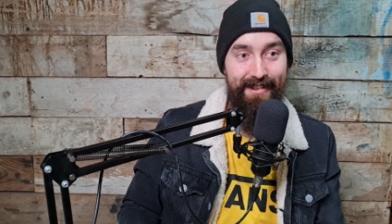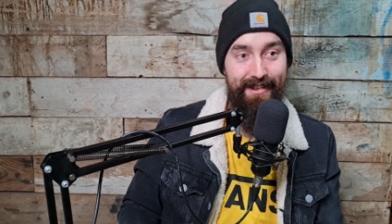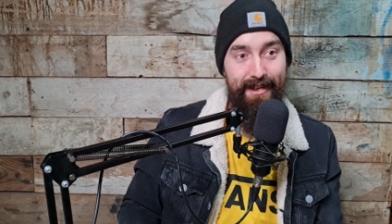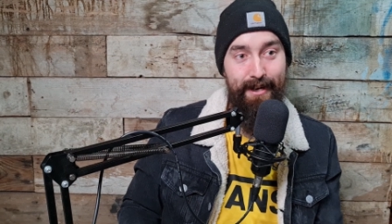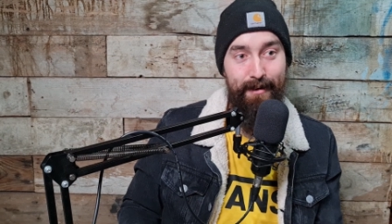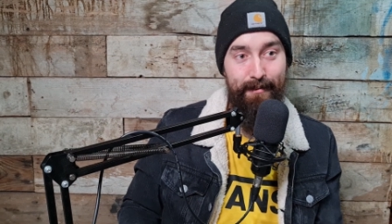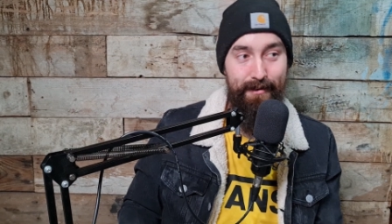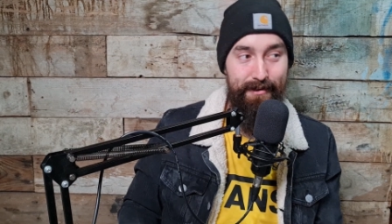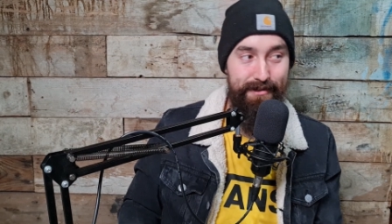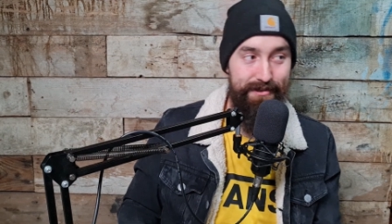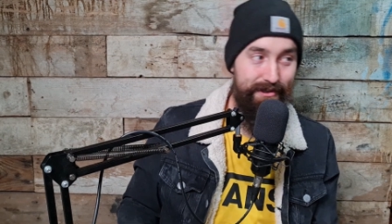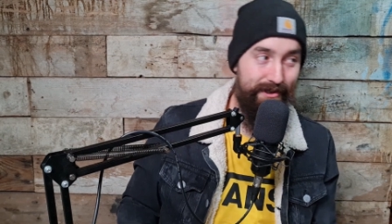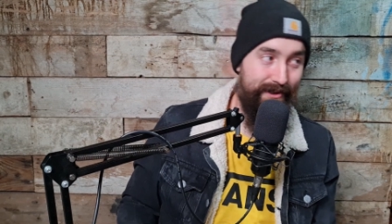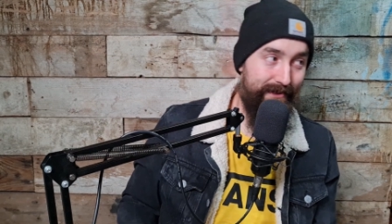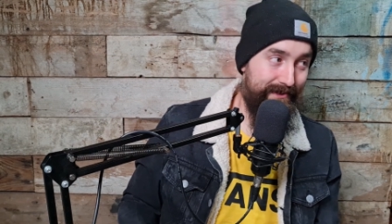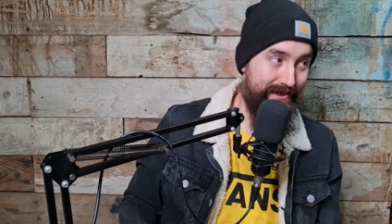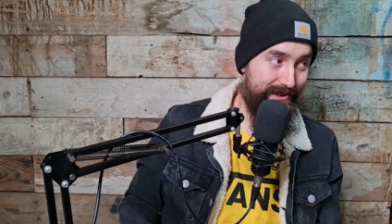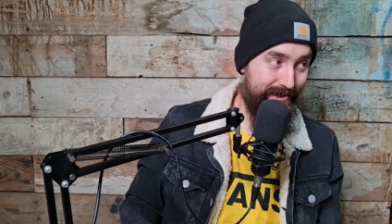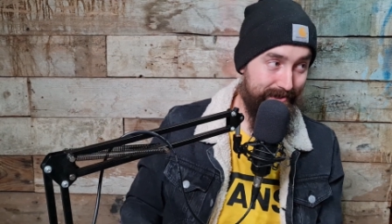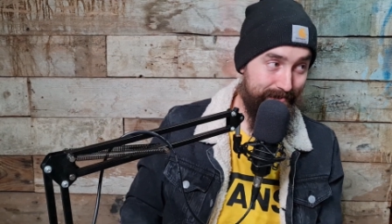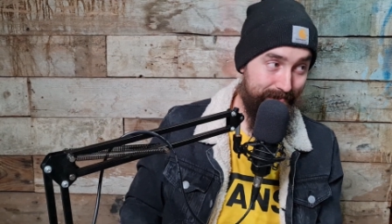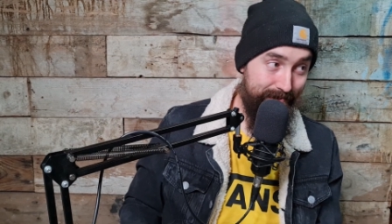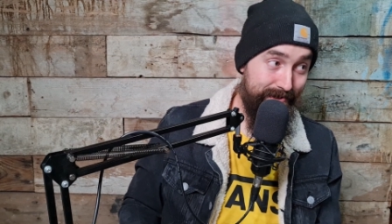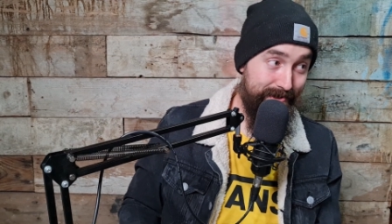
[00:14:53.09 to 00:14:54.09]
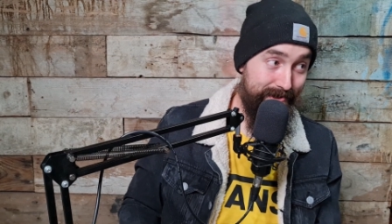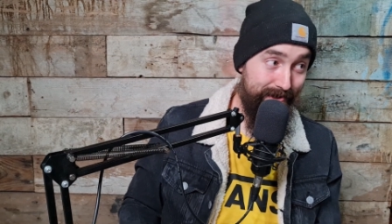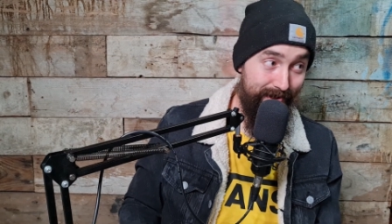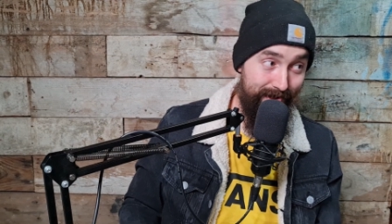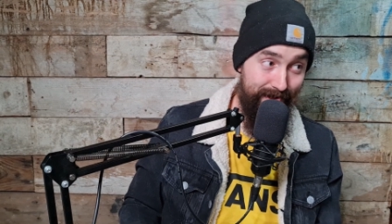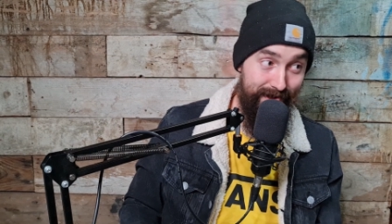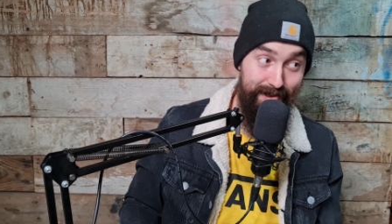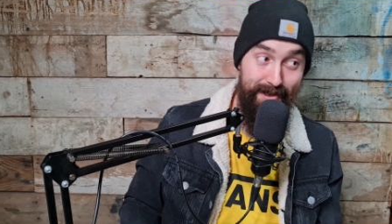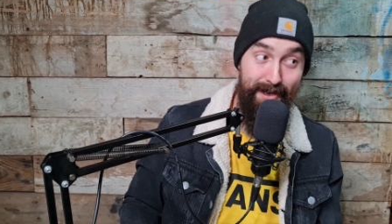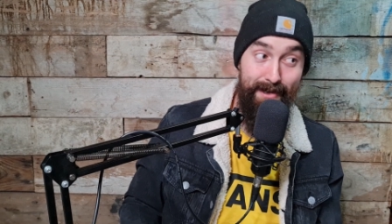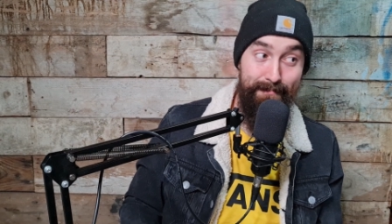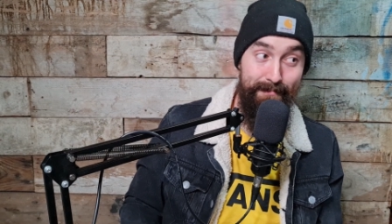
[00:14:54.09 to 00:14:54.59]
I'm not sure if it's because we shot a
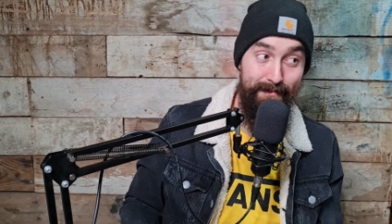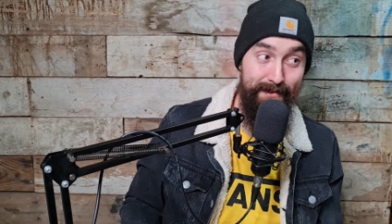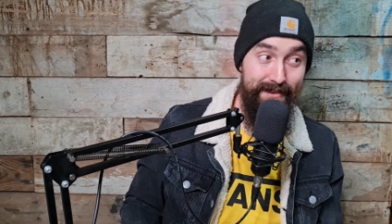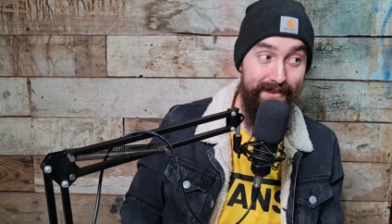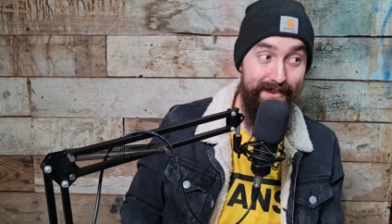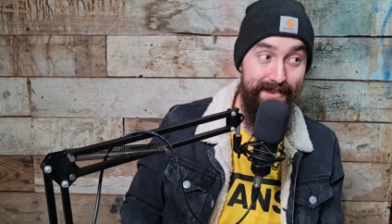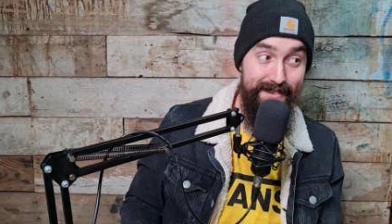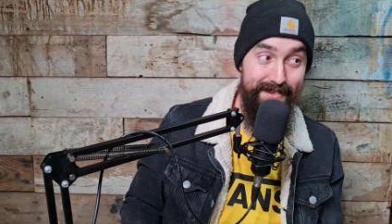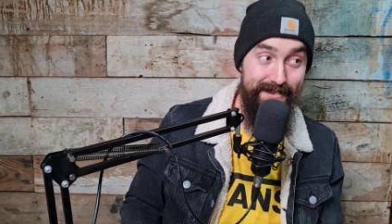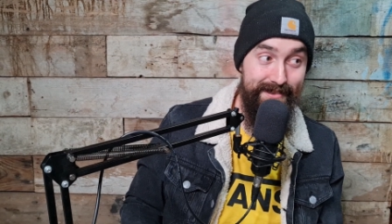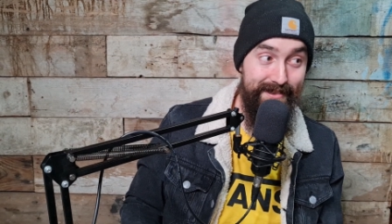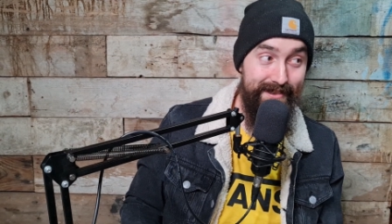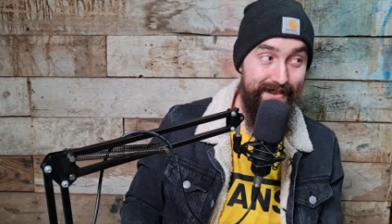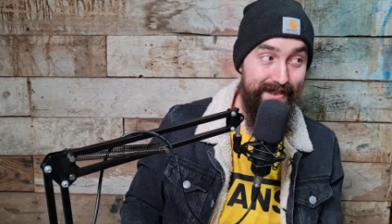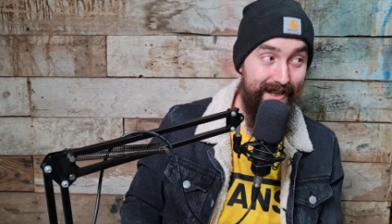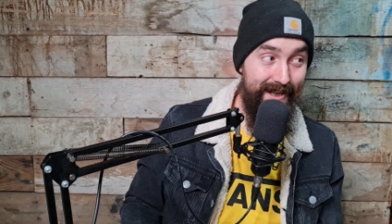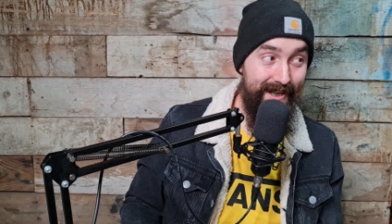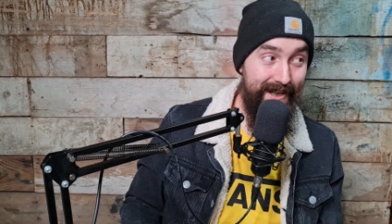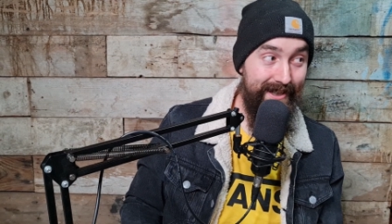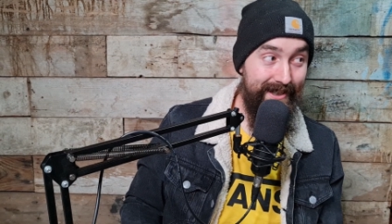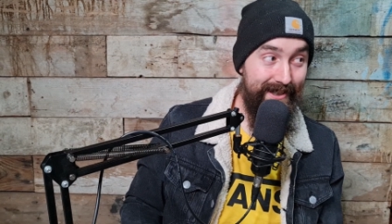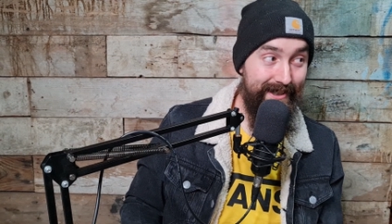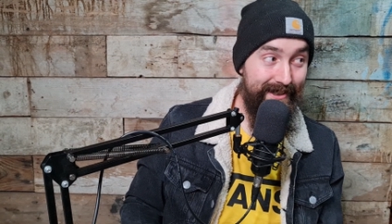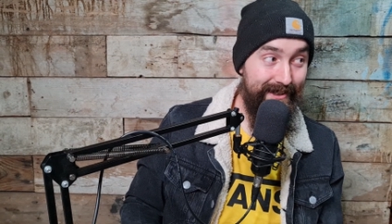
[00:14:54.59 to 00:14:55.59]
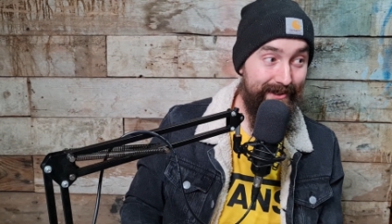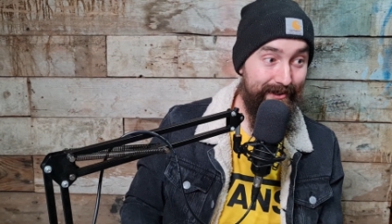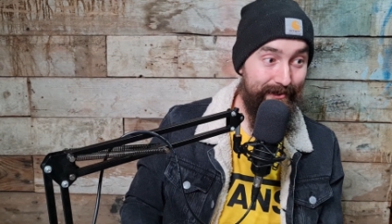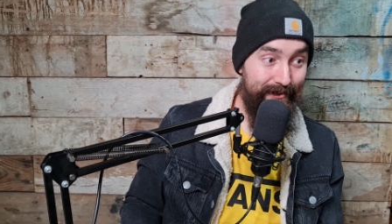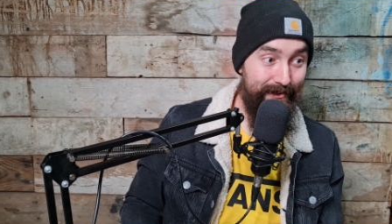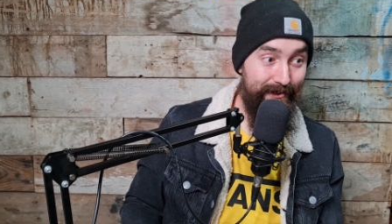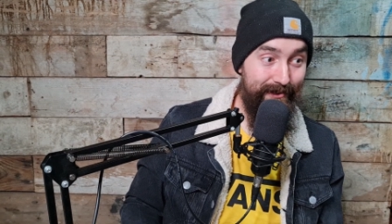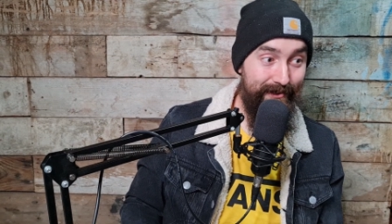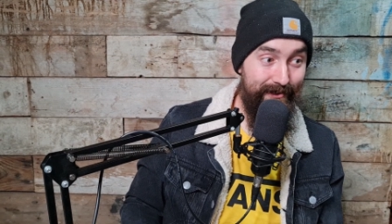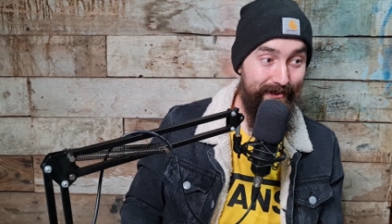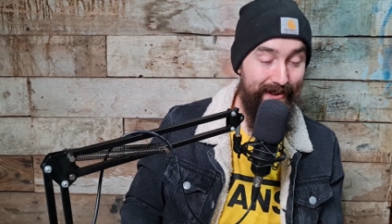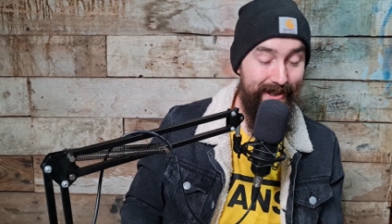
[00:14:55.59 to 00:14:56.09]
couple of these today mm.
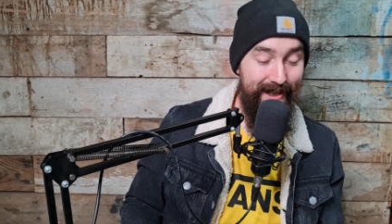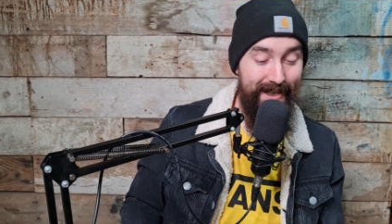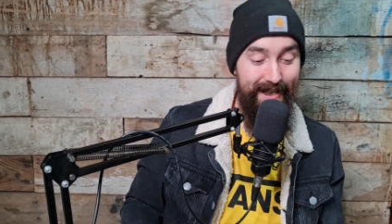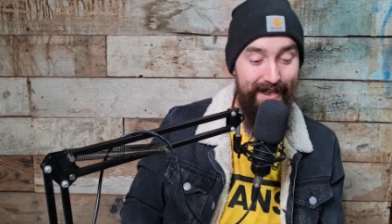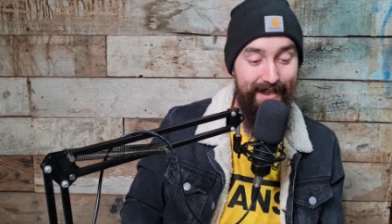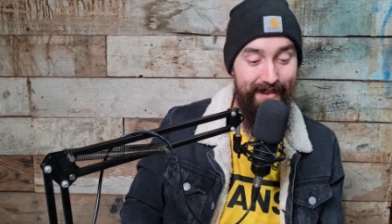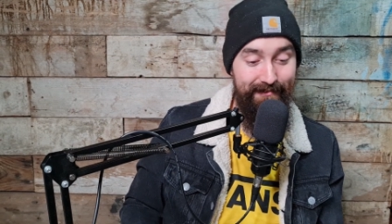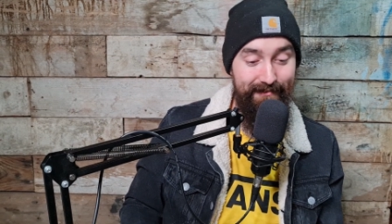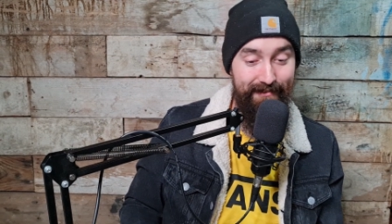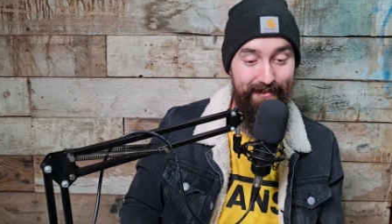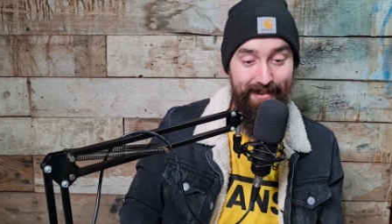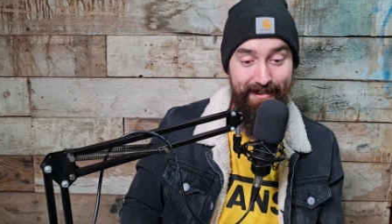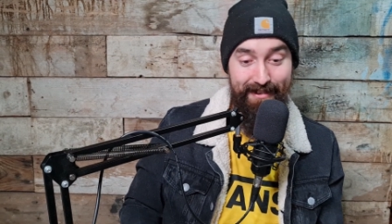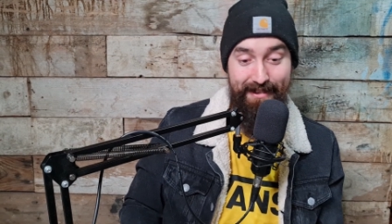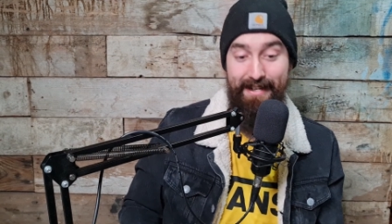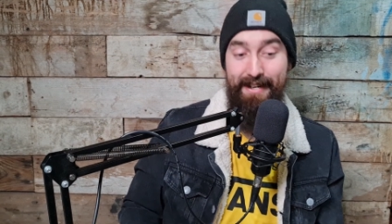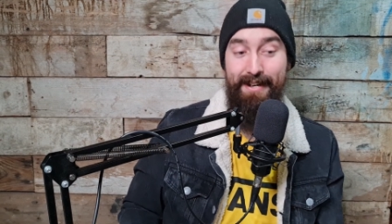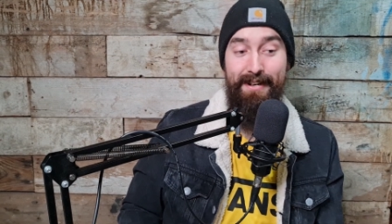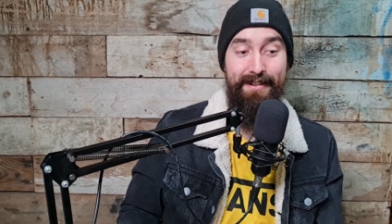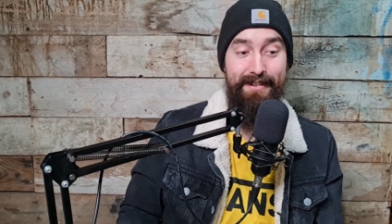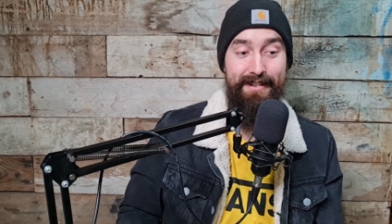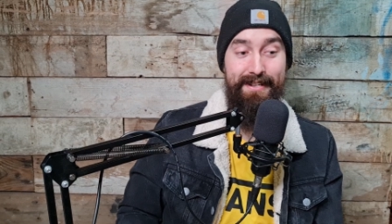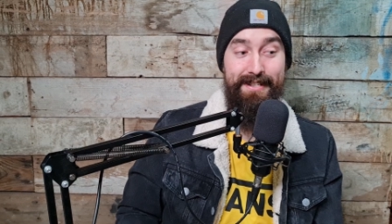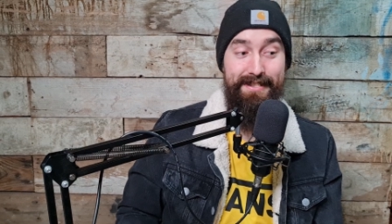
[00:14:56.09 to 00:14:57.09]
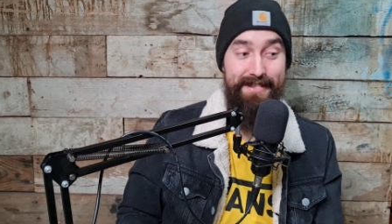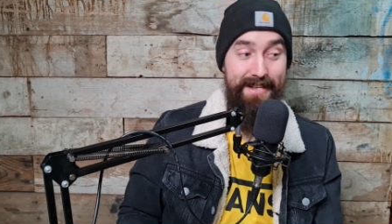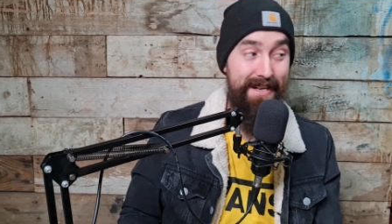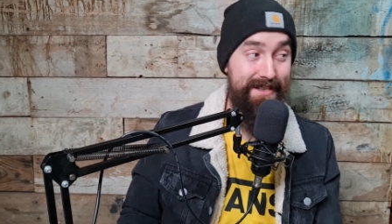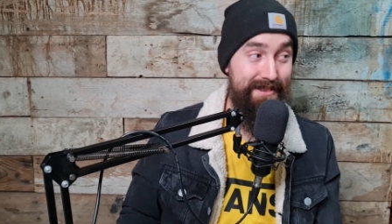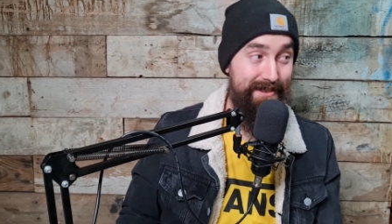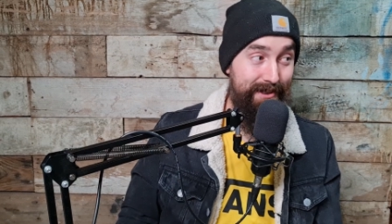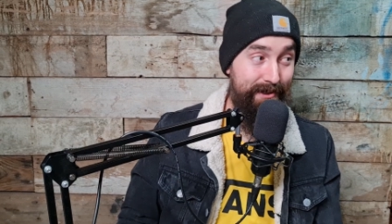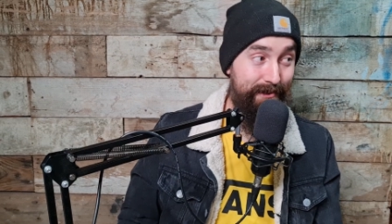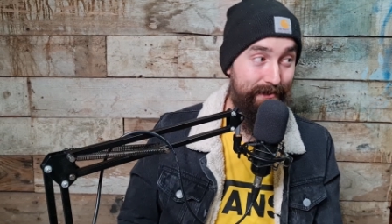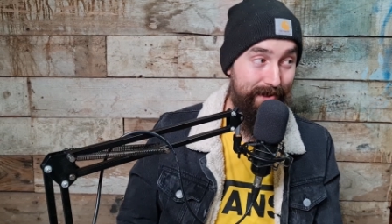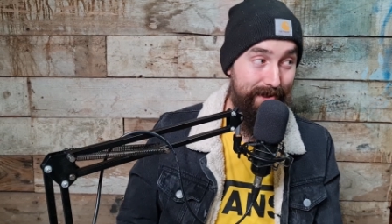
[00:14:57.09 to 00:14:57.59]
or um that it's
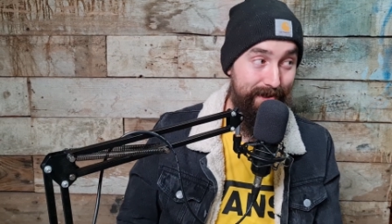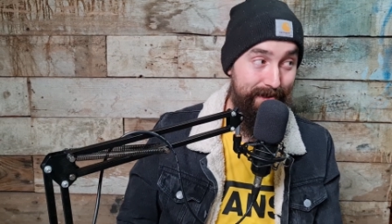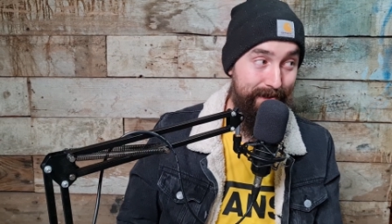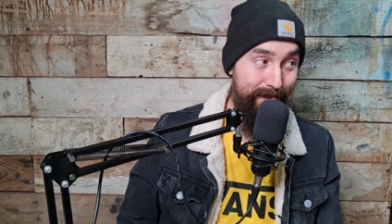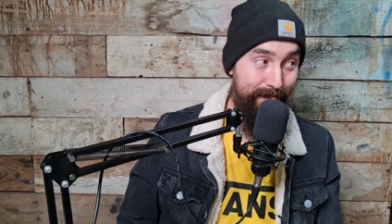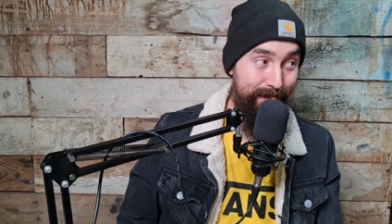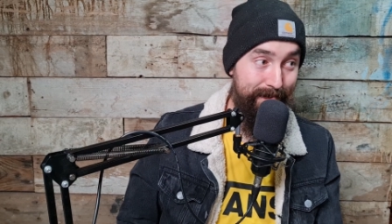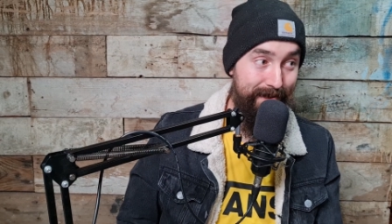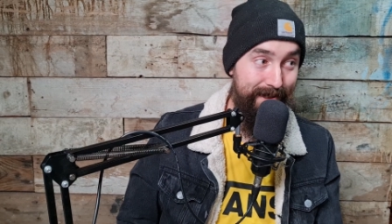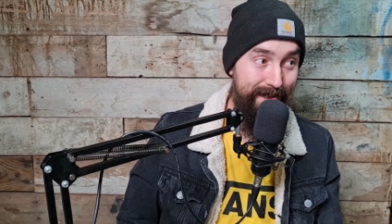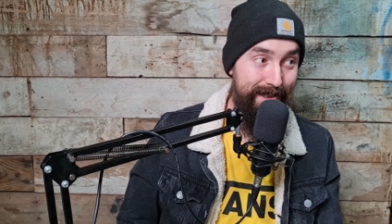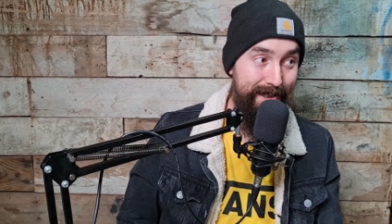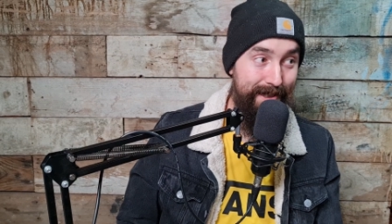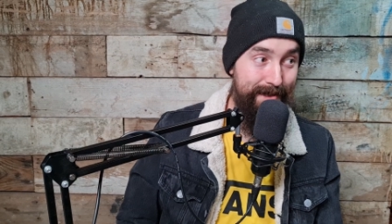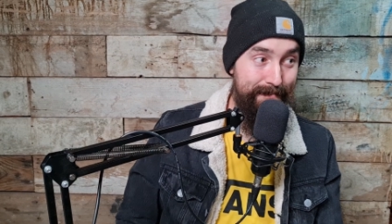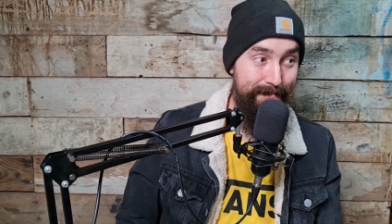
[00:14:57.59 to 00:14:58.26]
actually a really good beer.